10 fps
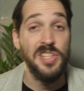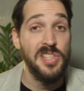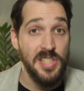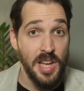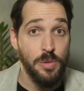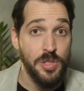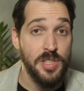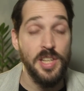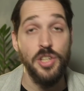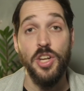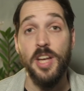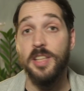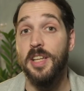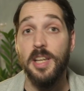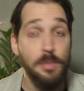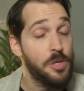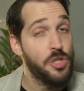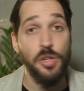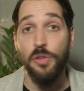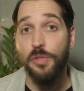soundstage and
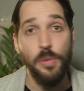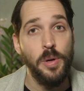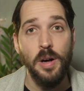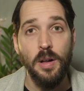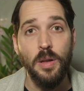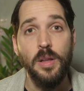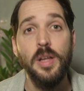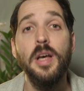imaging of vocal,